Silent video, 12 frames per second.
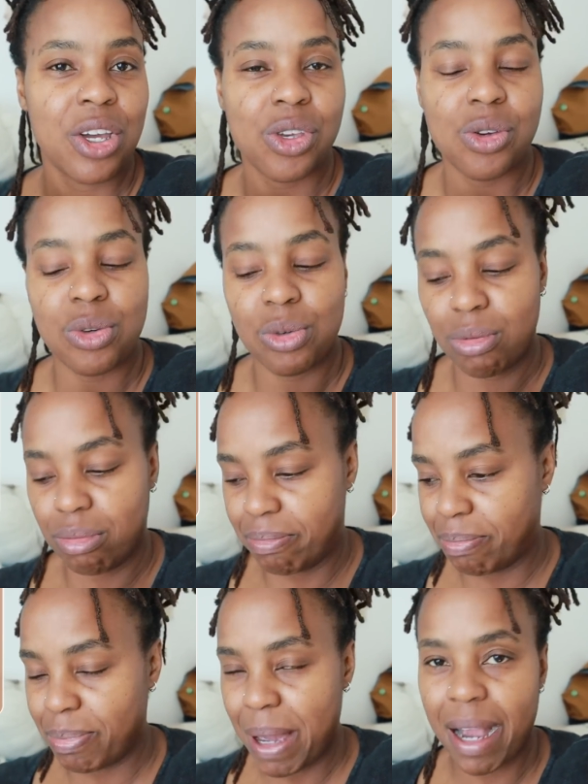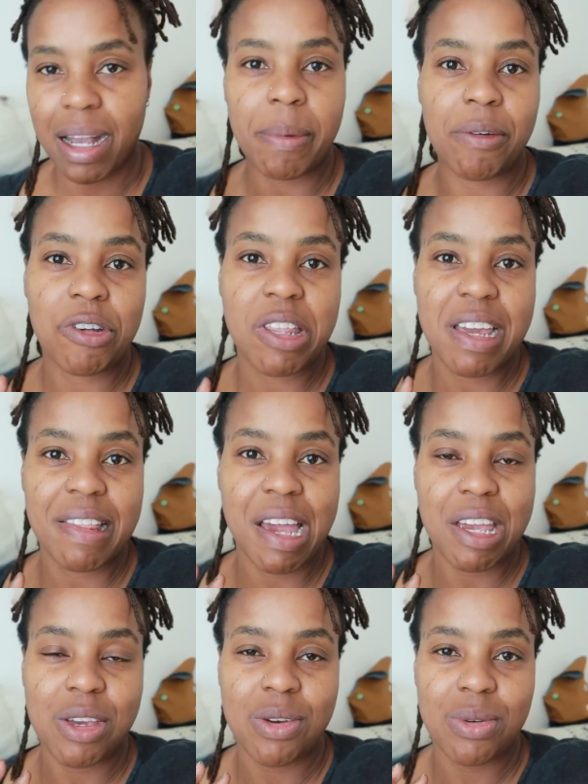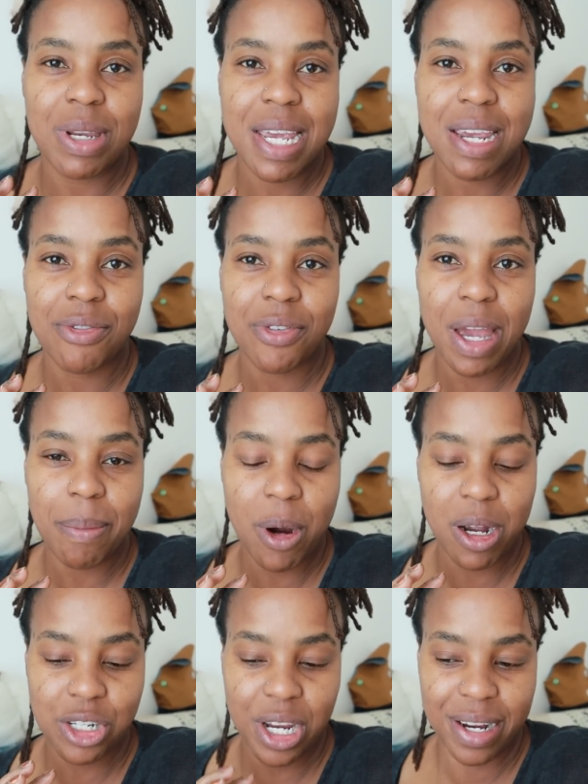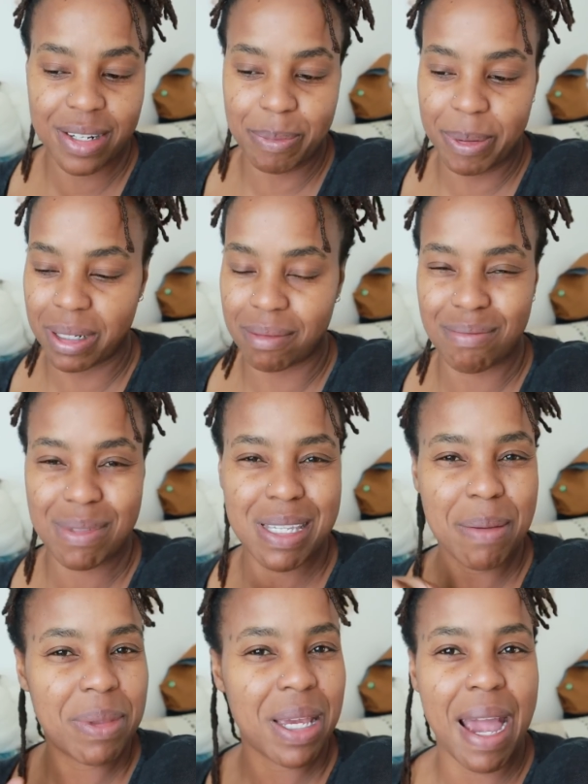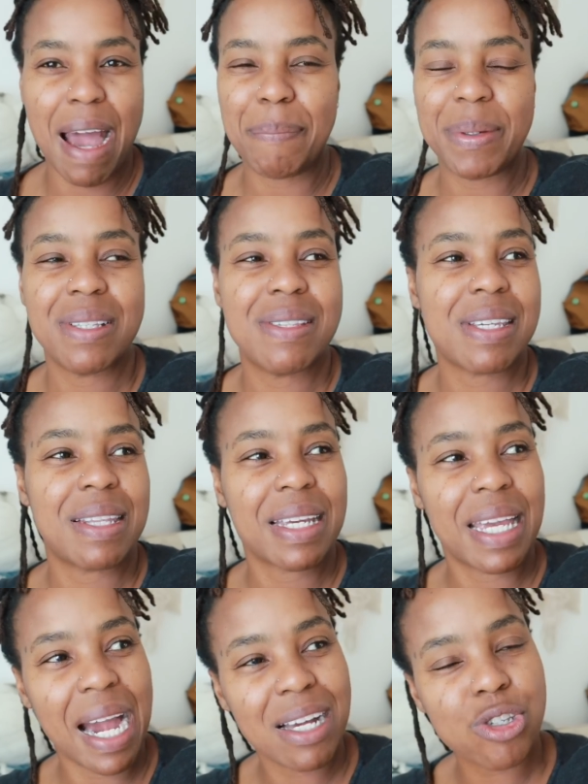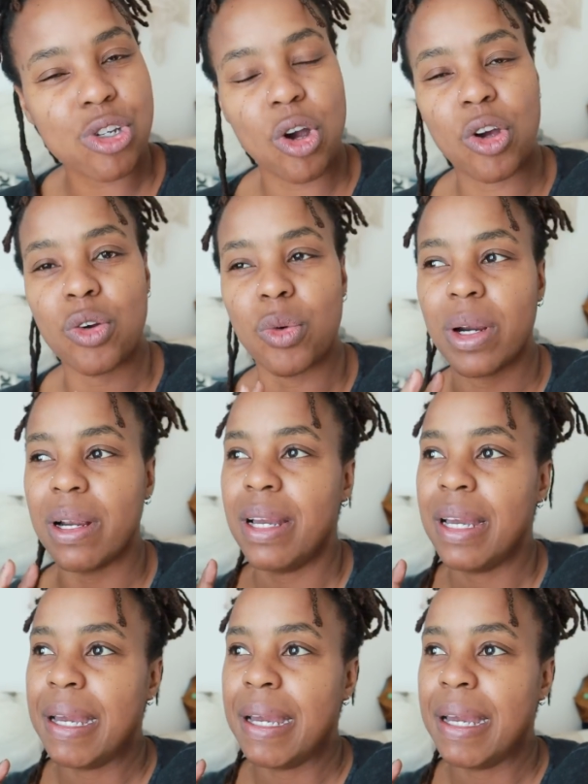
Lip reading: you pack up everything that you need for that project, but something happens in the cast on or